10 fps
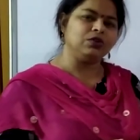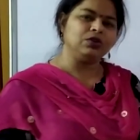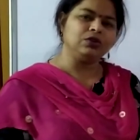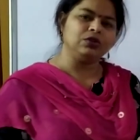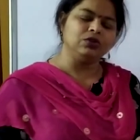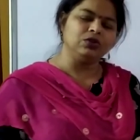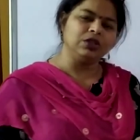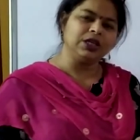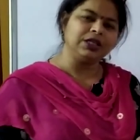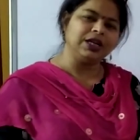do you
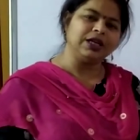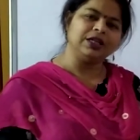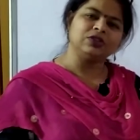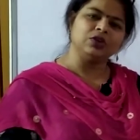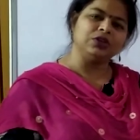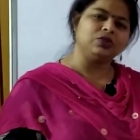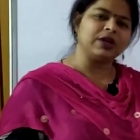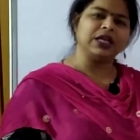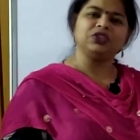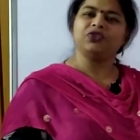think that it is going to
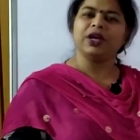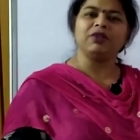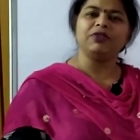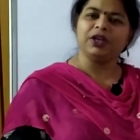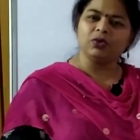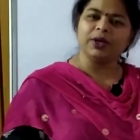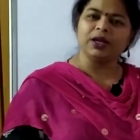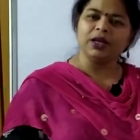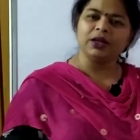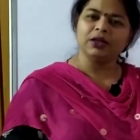catch fire very quickly?